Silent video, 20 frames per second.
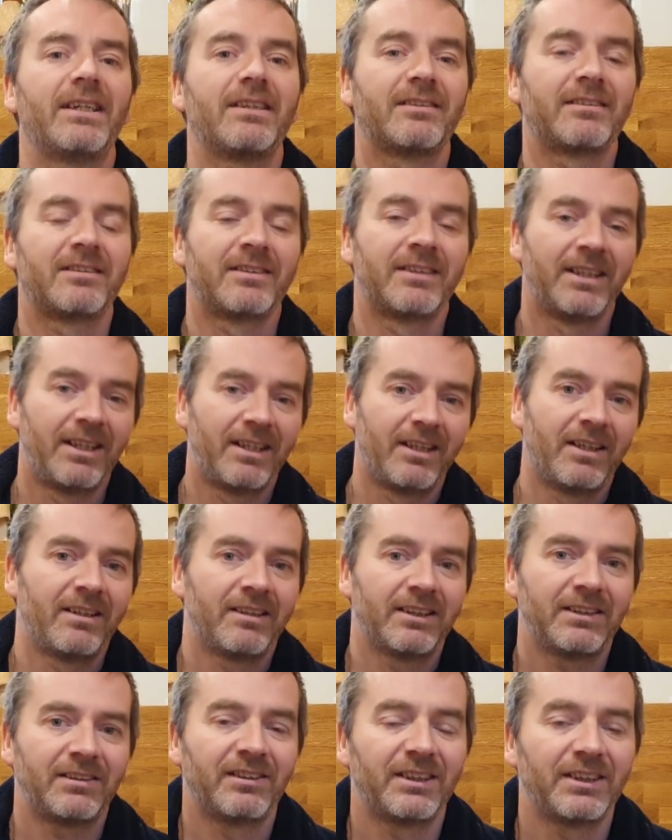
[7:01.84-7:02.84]
yes,
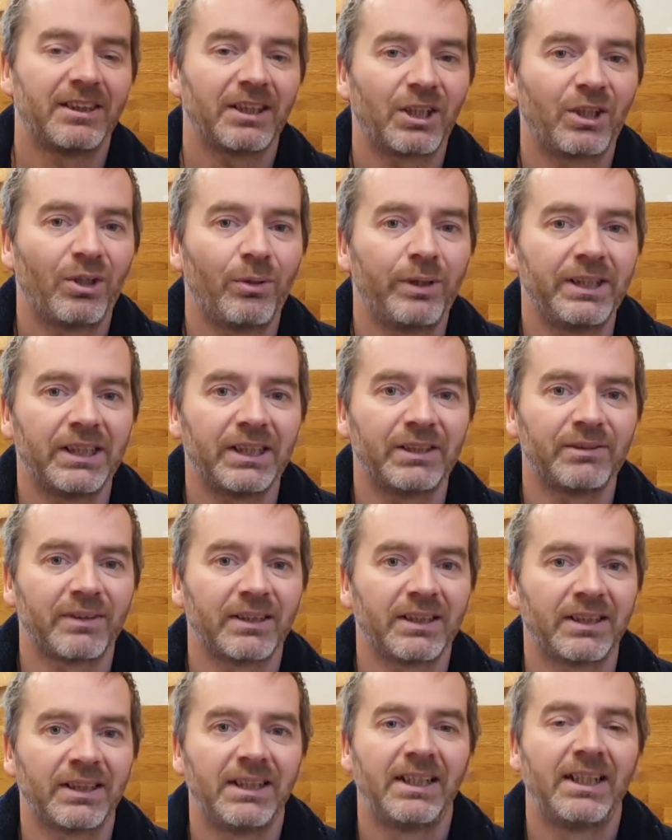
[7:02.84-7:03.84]
they turn the coin
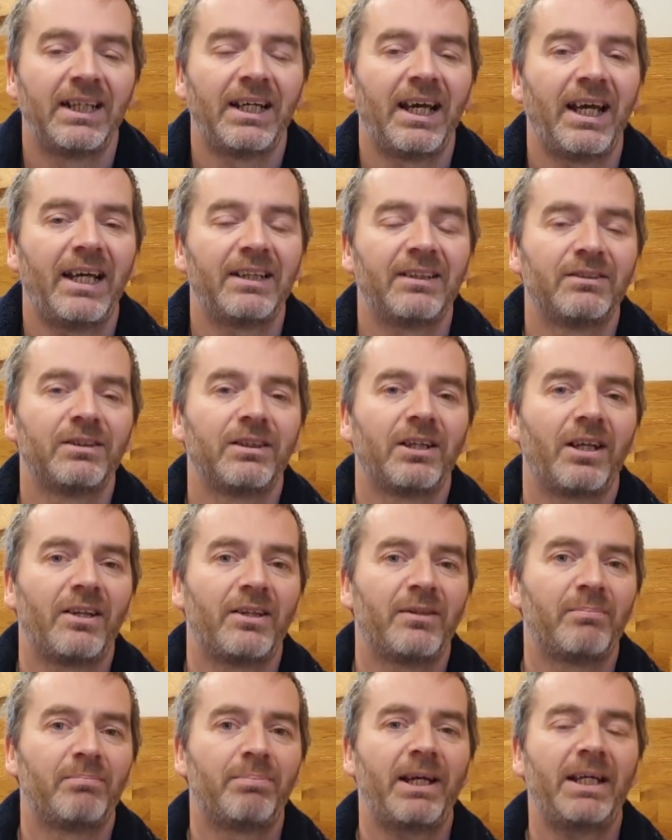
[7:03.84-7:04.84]
over and
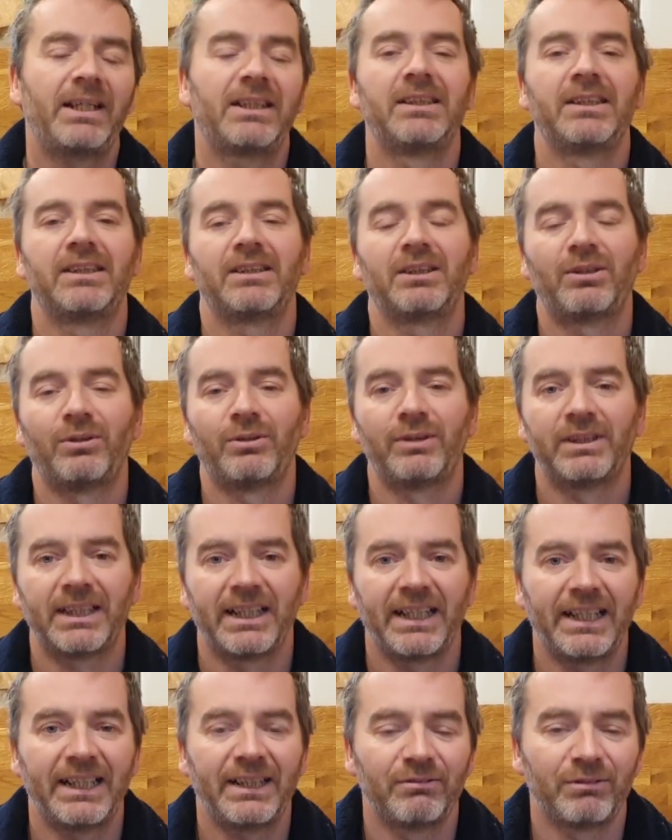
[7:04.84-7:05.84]
on the back of the
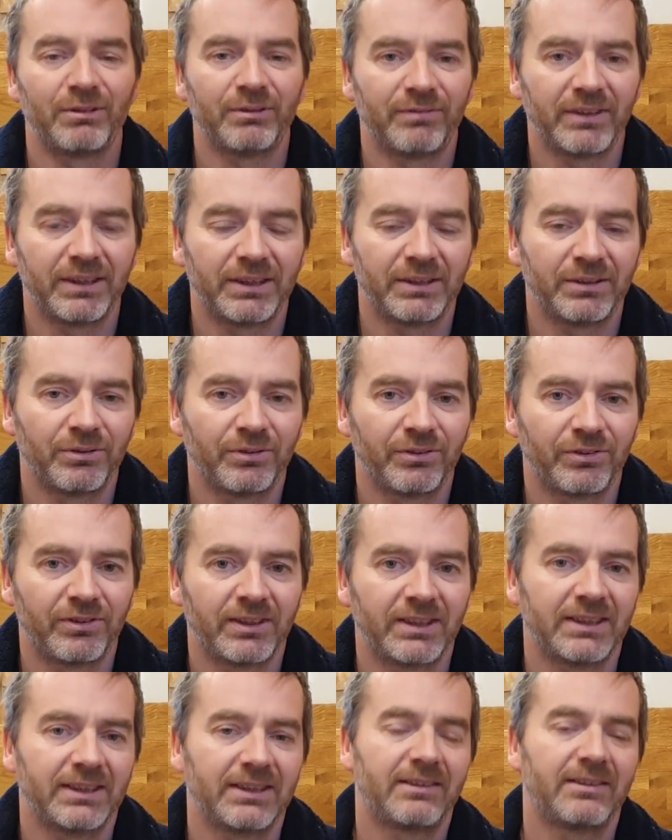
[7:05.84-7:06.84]
coin, it
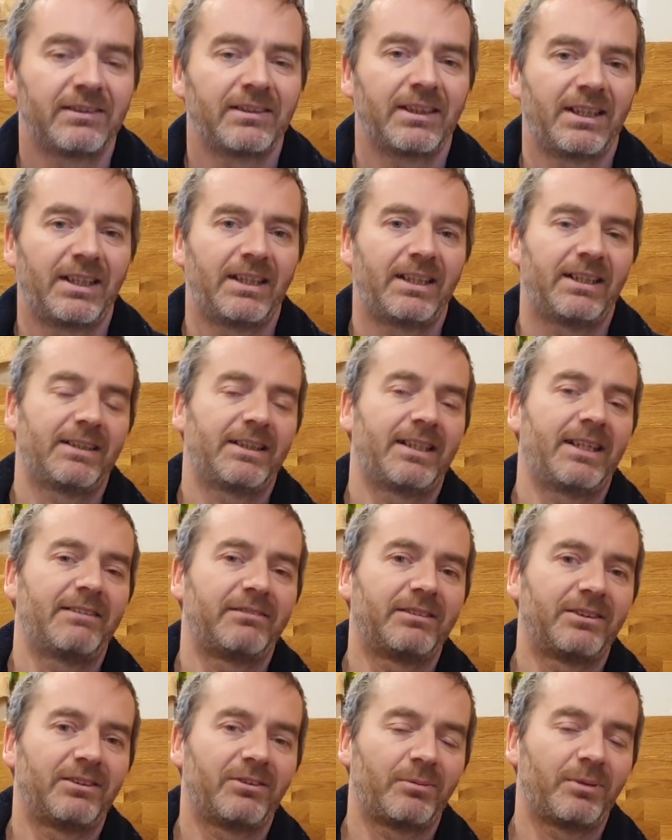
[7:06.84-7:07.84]
reveals that
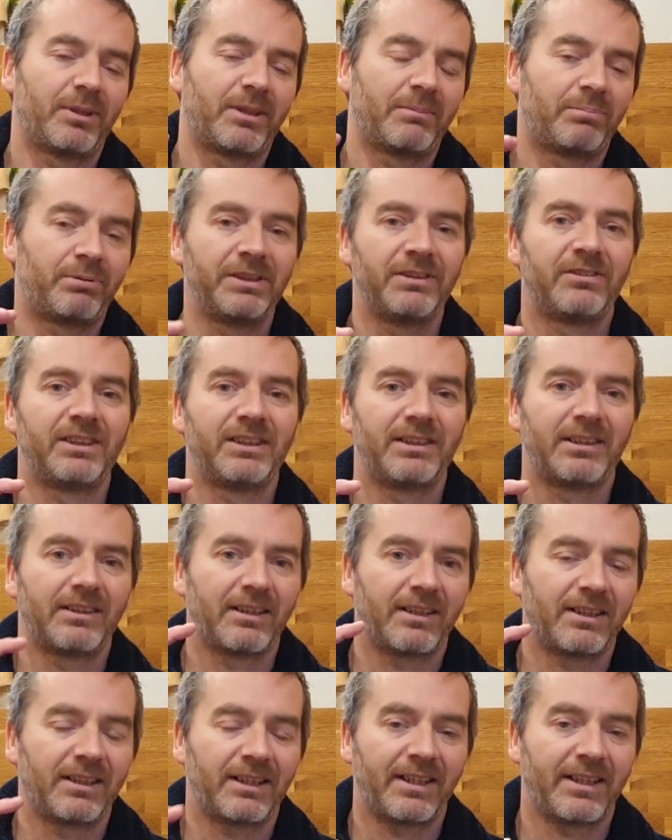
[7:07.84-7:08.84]
there is the
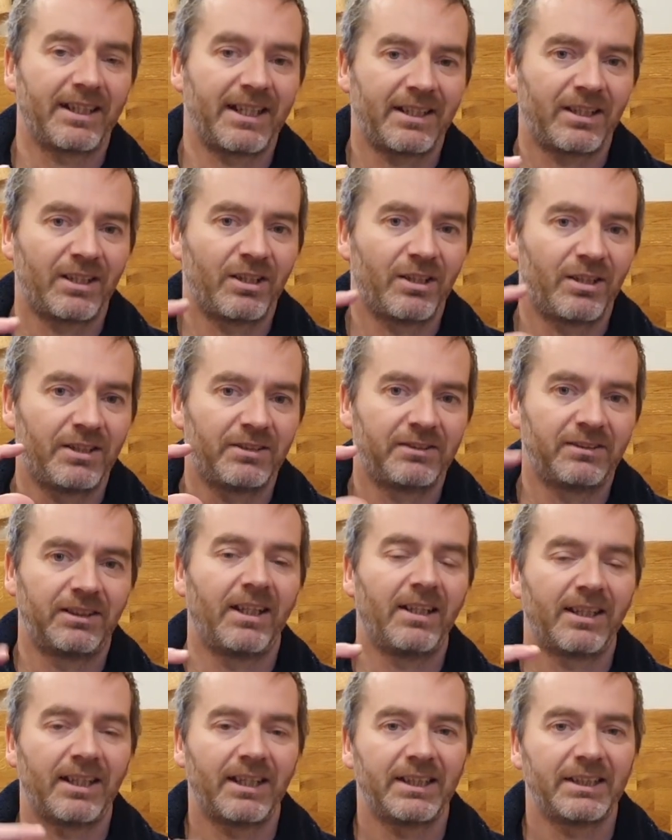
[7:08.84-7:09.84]
printed their card
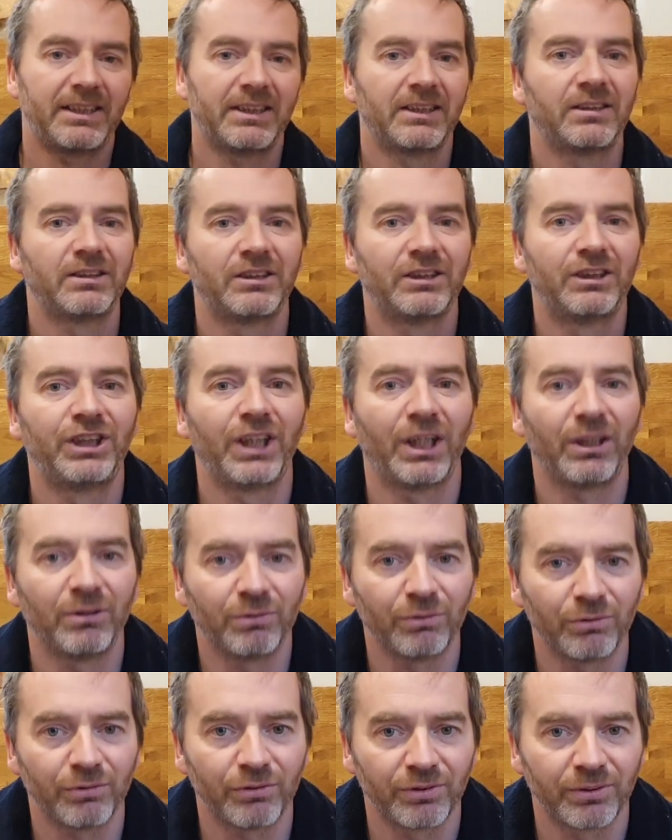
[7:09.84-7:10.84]
that they
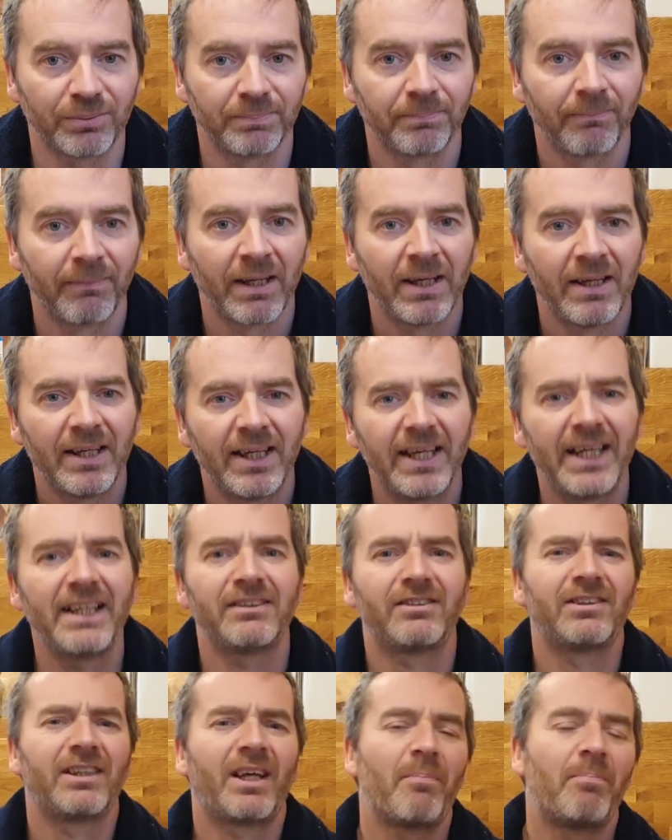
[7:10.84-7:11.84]
chose.
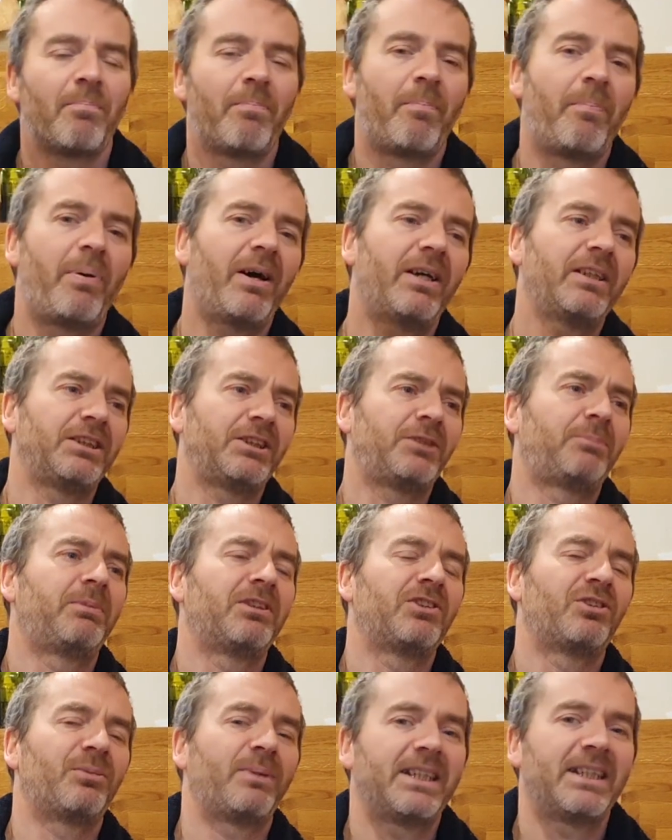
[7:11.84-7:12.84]
It's a
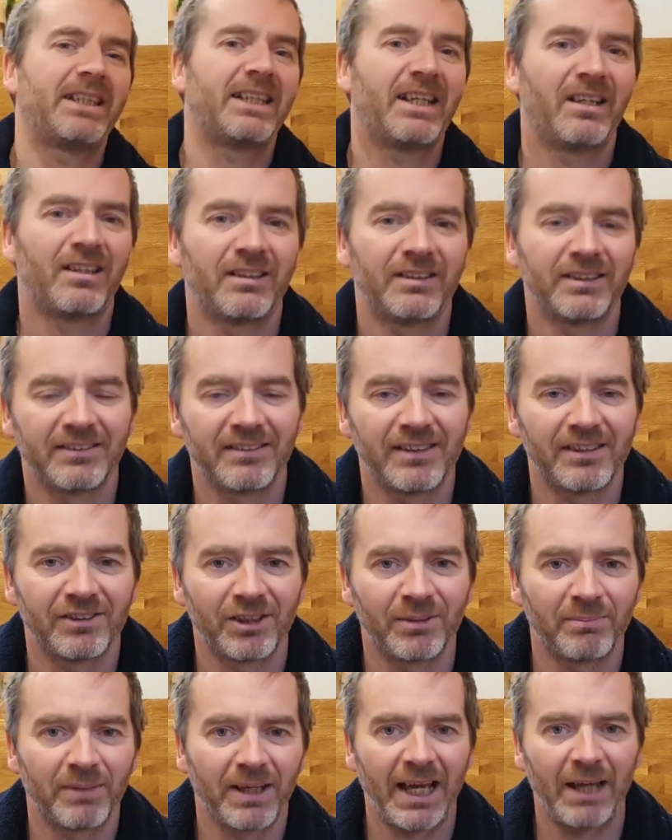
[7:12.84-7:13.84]
punch between the eyes.
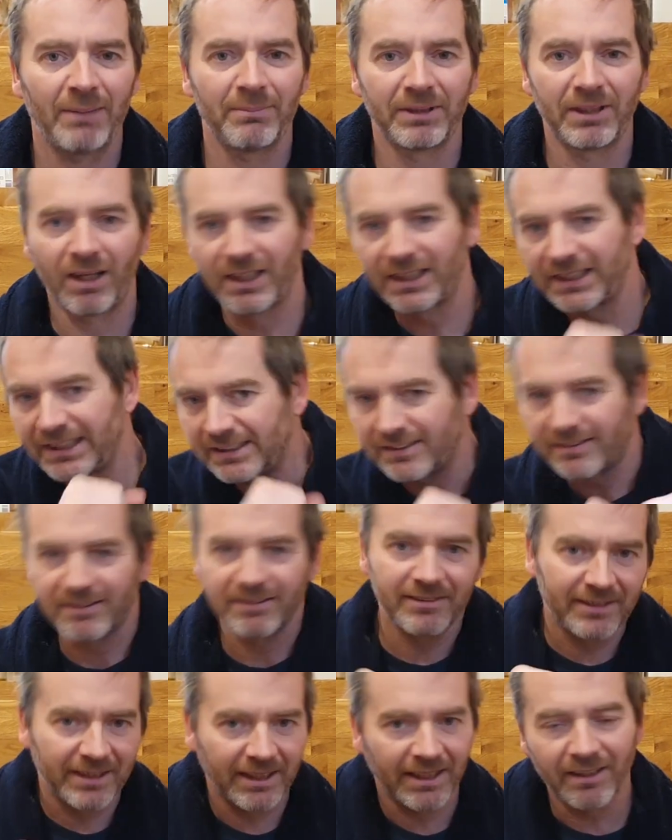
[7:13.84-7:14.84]
It's a Muhammad
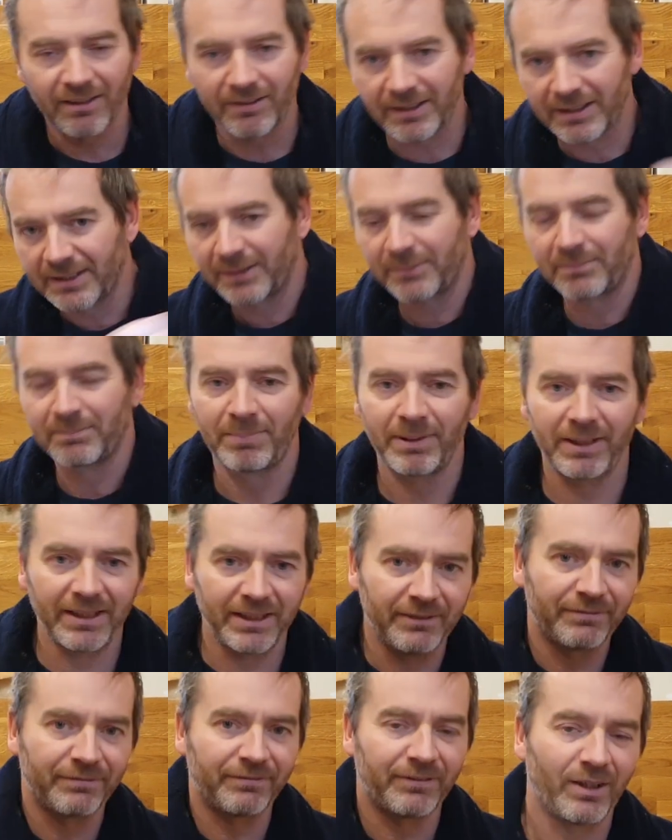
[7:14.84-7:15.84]
Ali sting like a
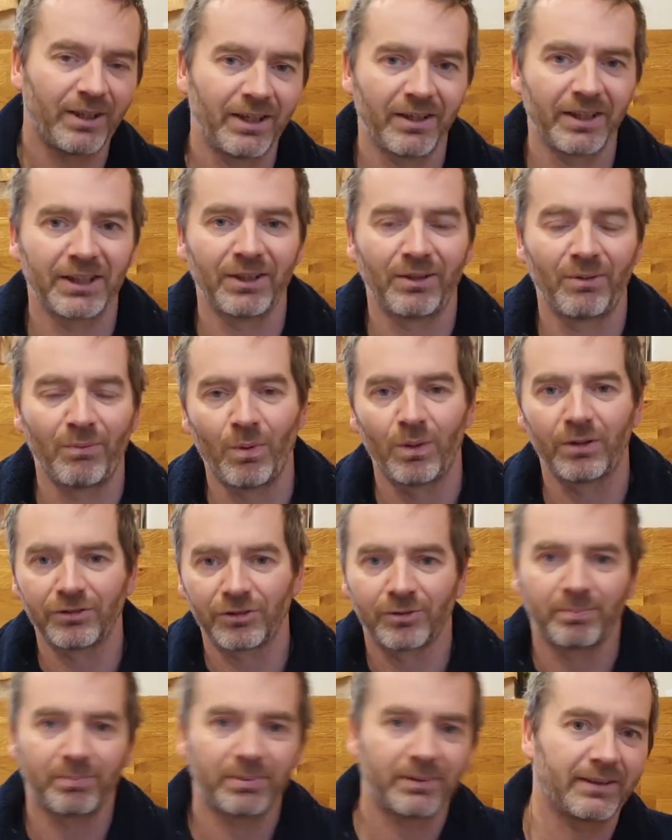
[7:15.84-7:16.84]
bee, fly like a
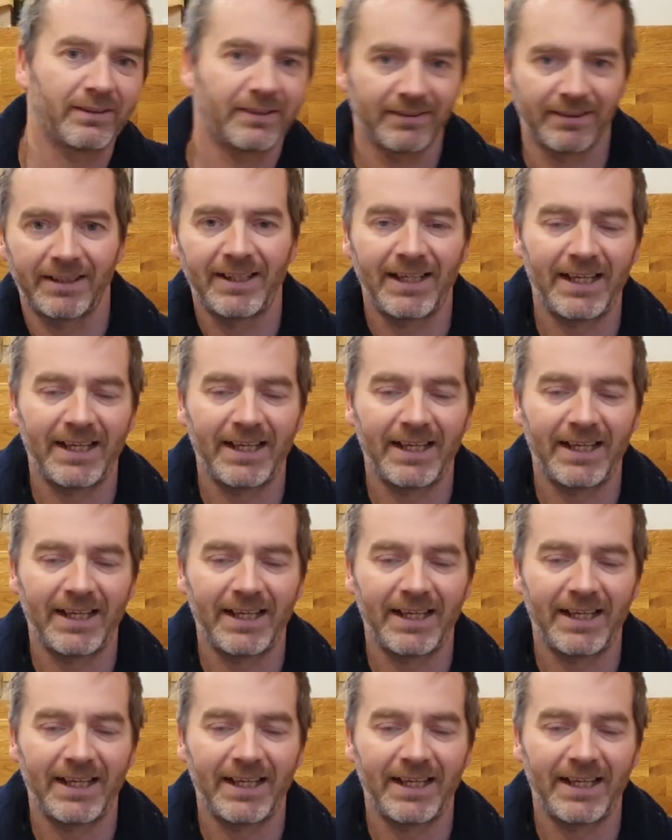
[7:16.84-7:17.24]
wasp